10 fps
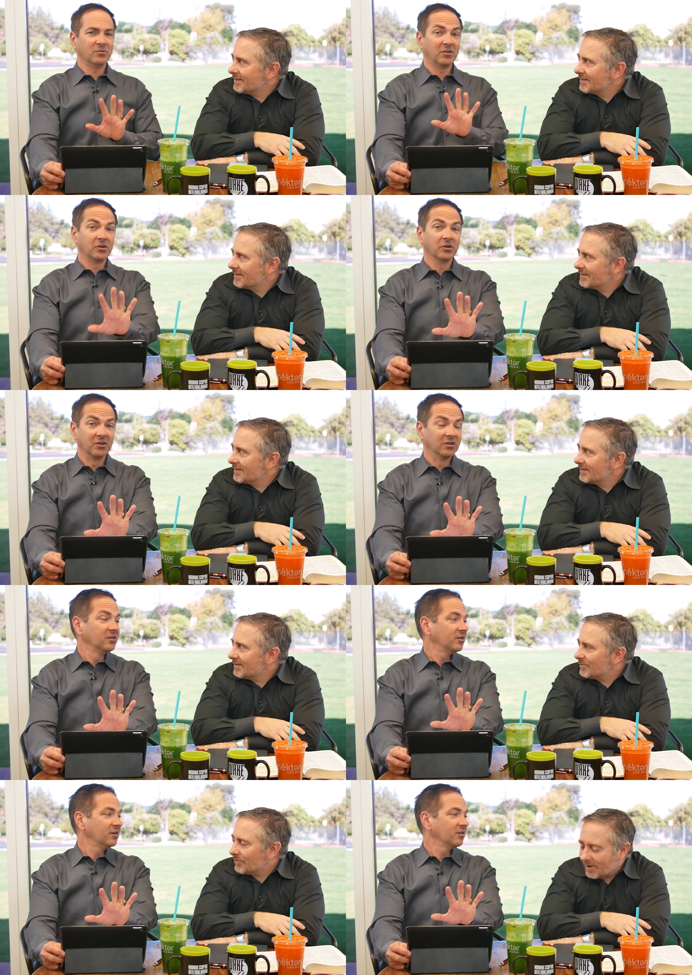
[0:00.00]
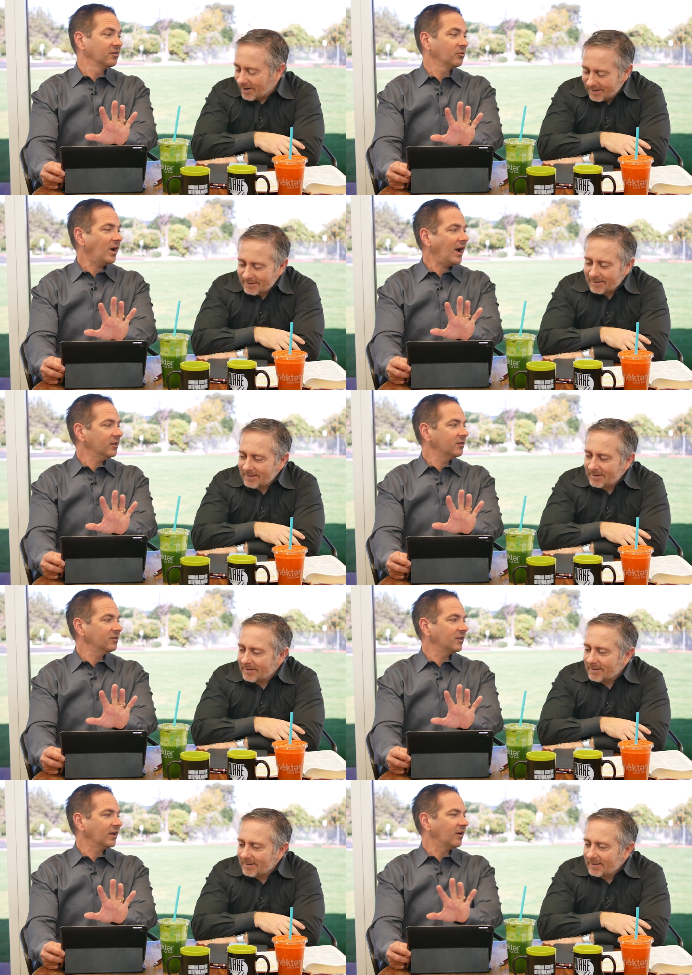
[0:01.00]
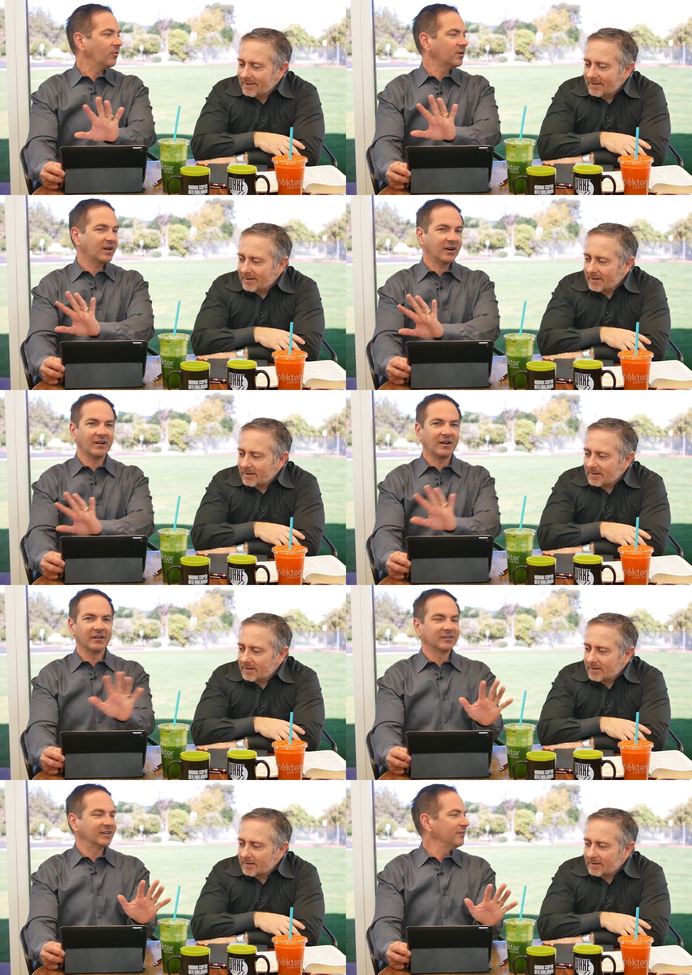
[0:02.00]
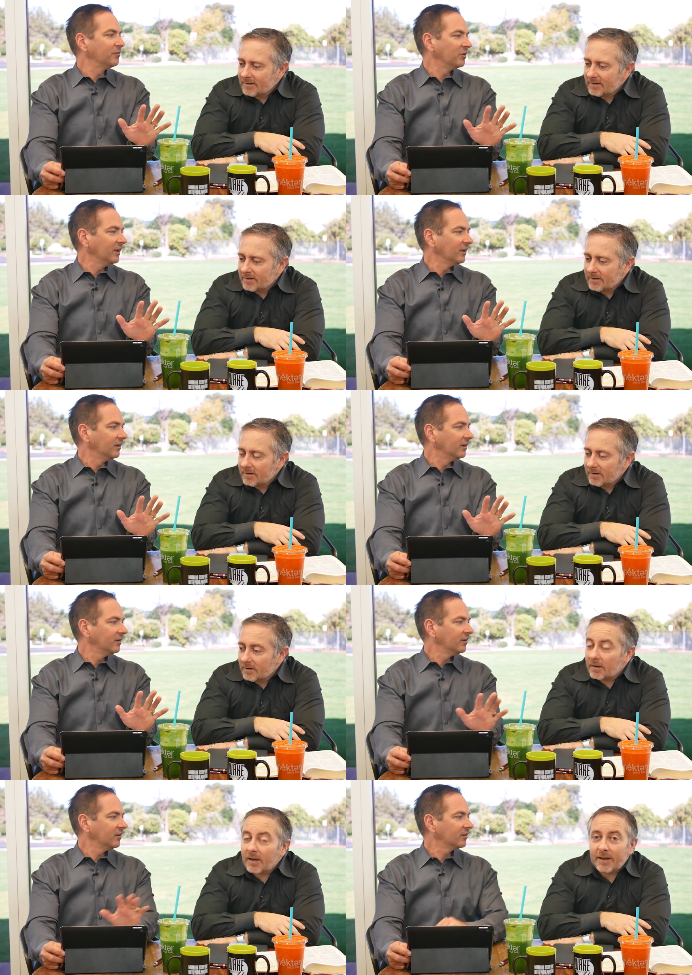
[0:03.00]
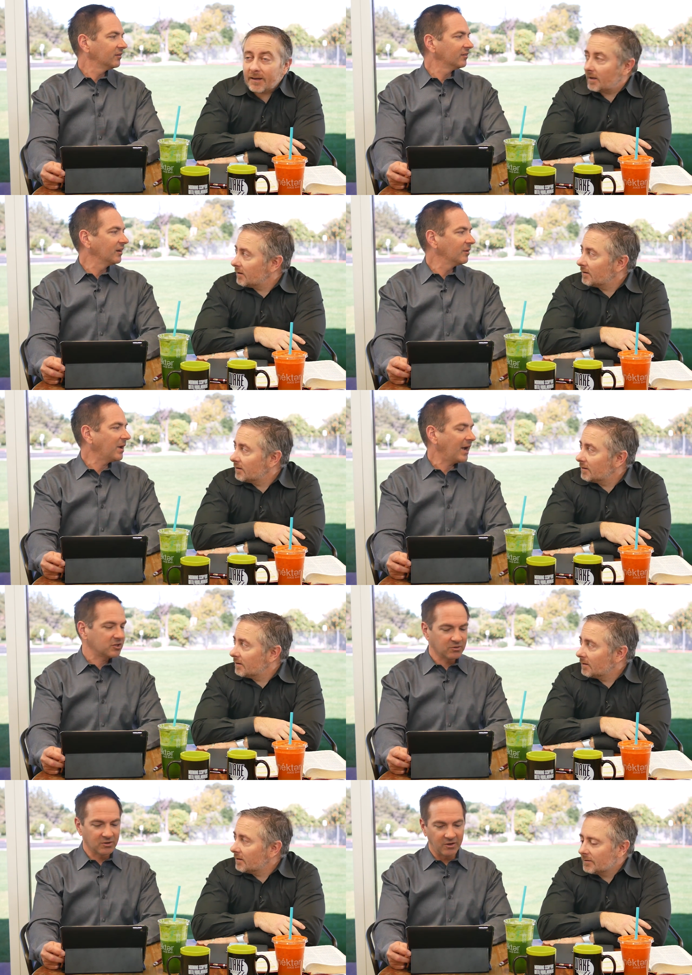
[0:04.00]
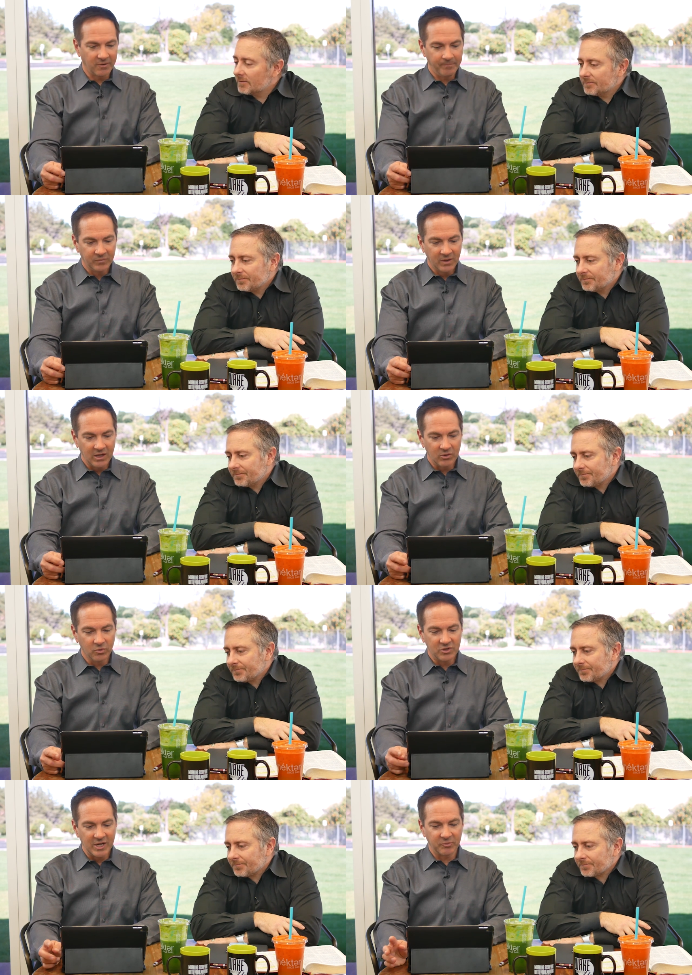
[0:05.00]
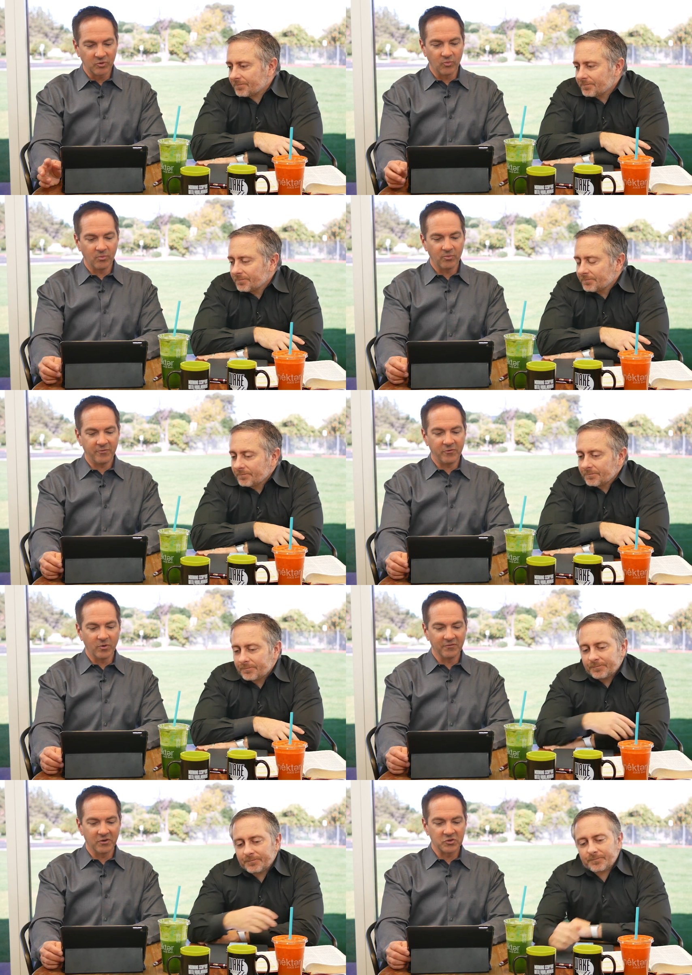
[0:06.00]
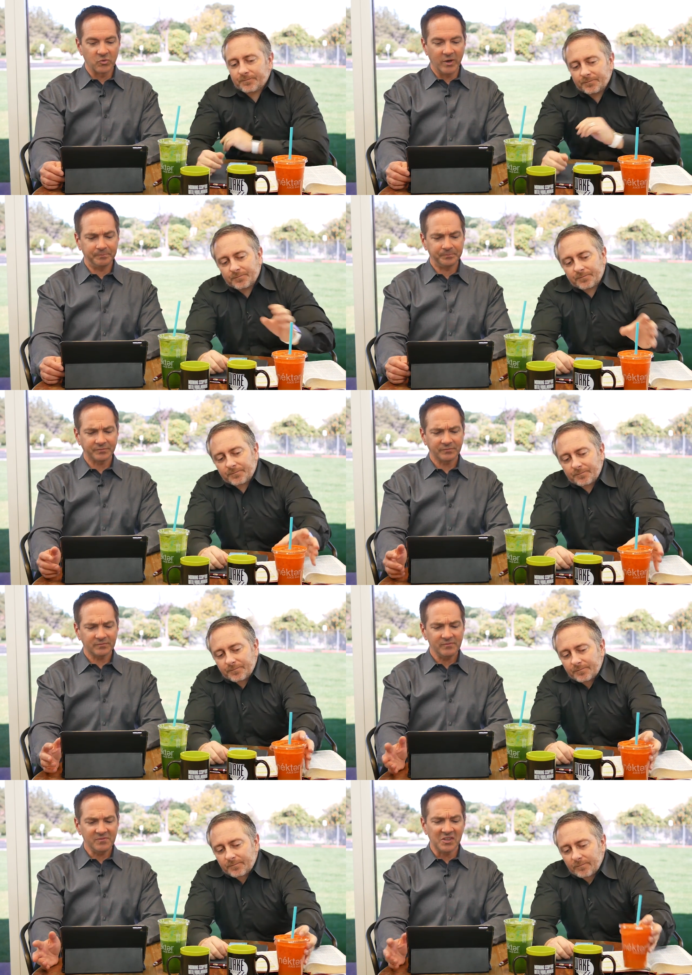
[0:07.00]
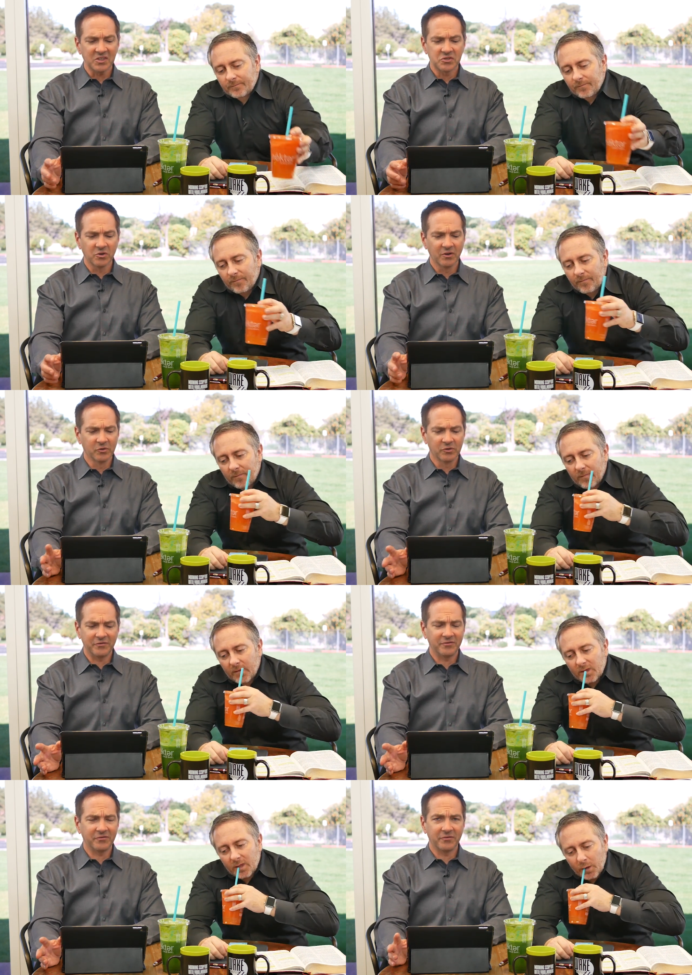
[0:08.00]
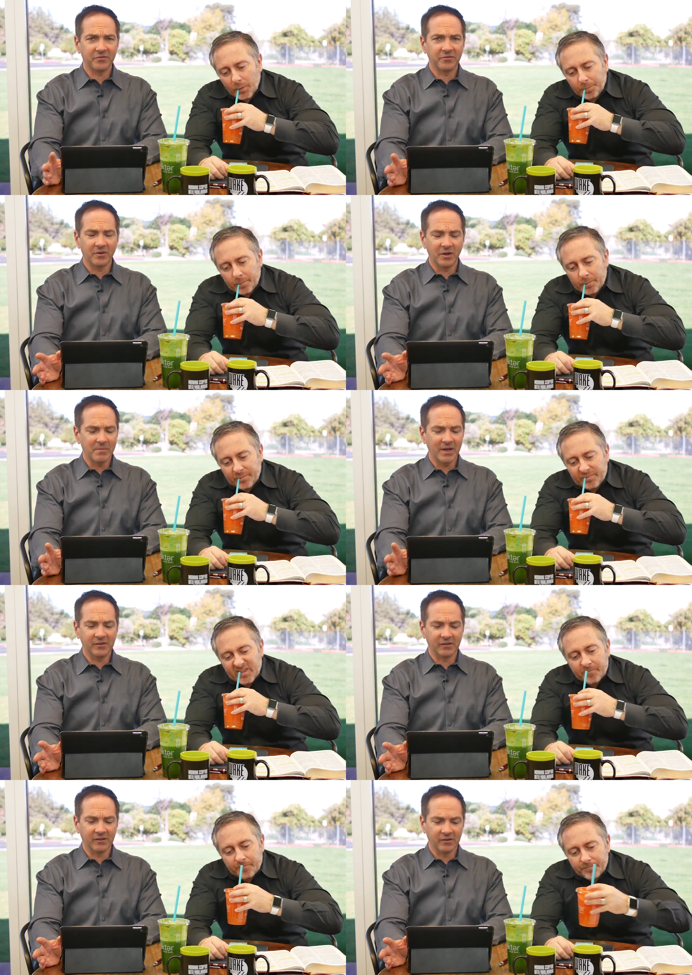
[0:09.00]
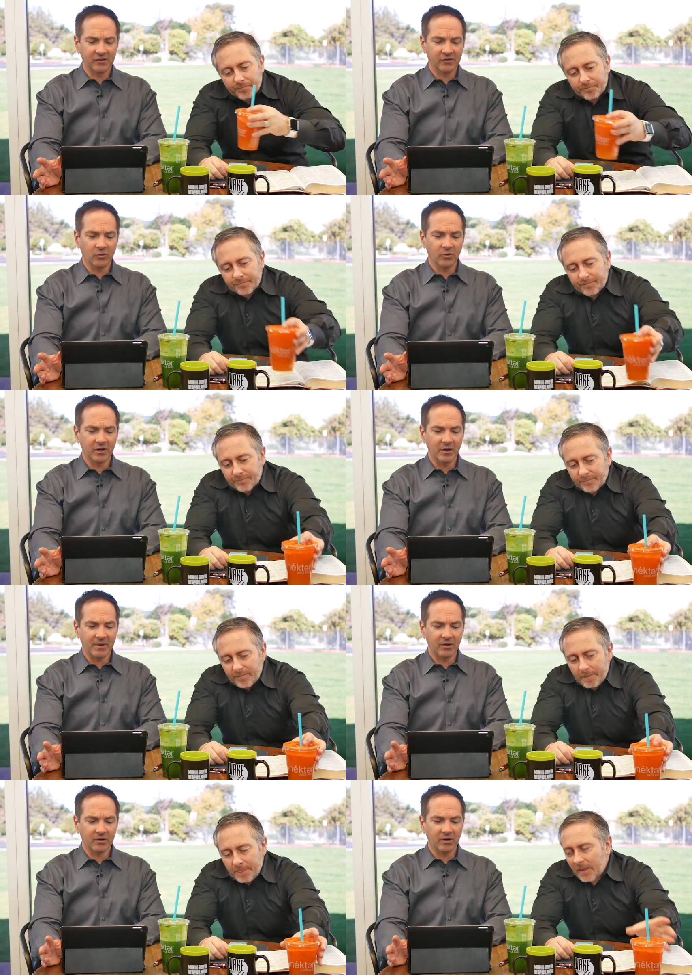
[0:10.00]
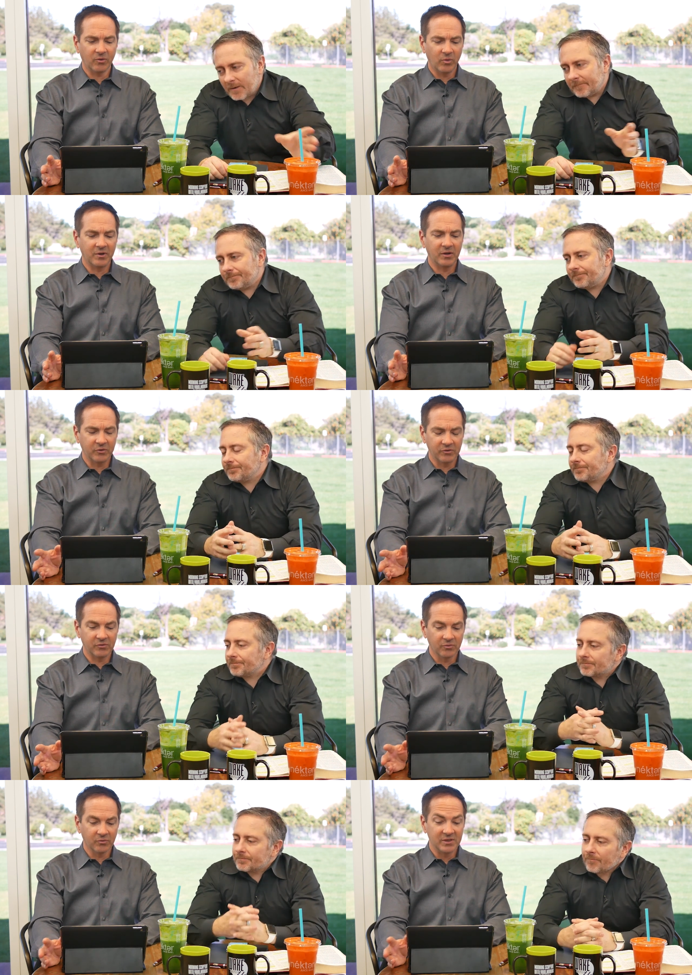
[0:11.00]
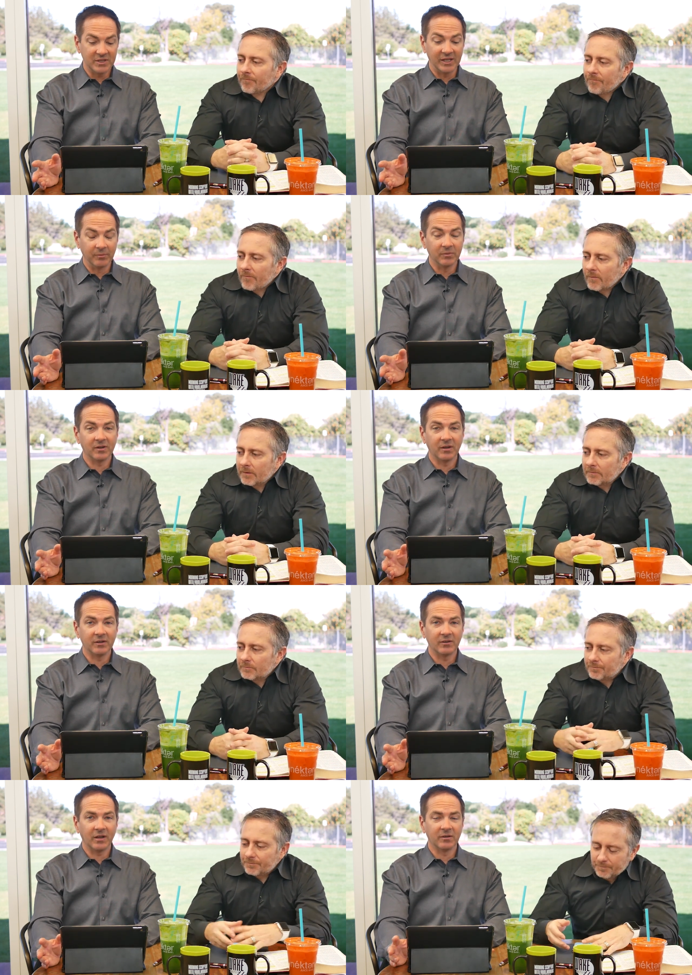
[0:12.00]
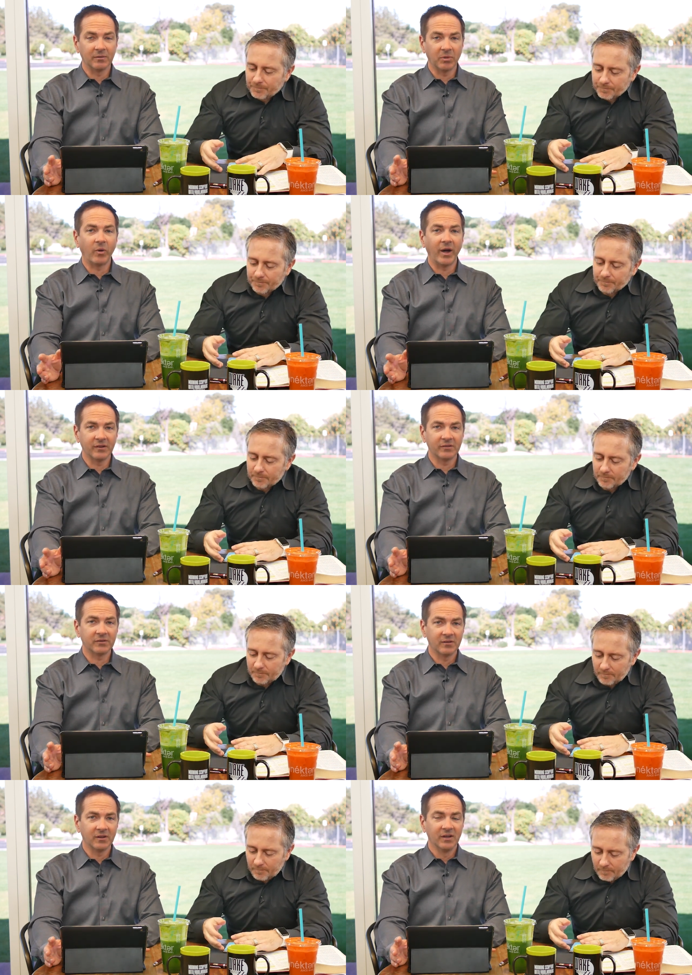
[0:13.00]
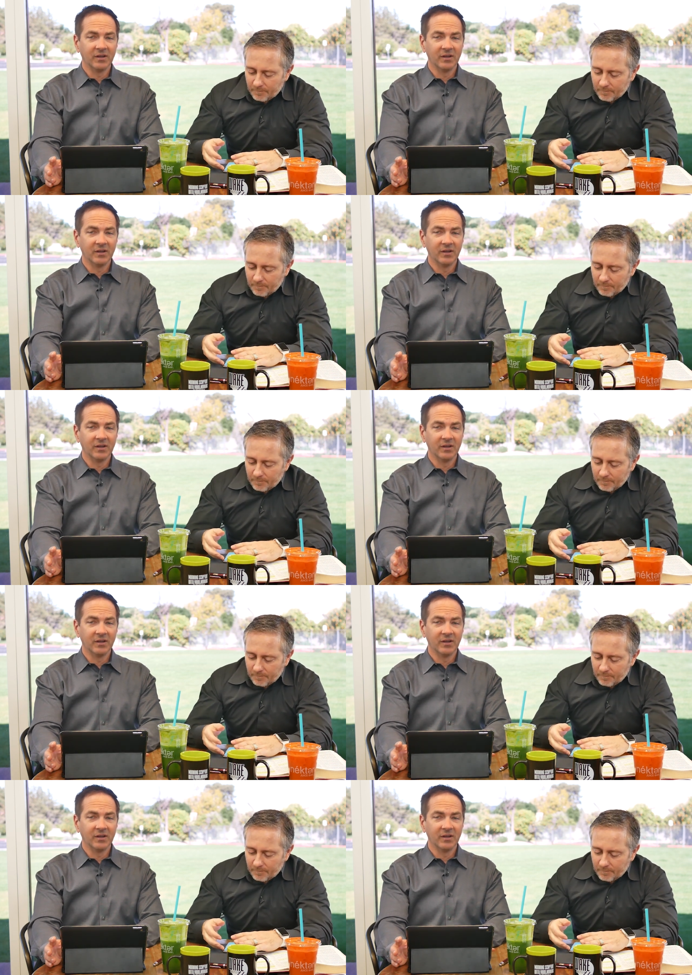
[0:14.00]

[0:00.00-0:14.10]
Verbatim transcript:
Speaker 1: with good. And right. well, how do you do that? Well, you got to not let the evil in. Yeah, so it yeah. doesn't impact you at all. And Ruth chapter 4 and verse 1 story of Ruth, amazing story about a woman that was redeemed, and and Boaz,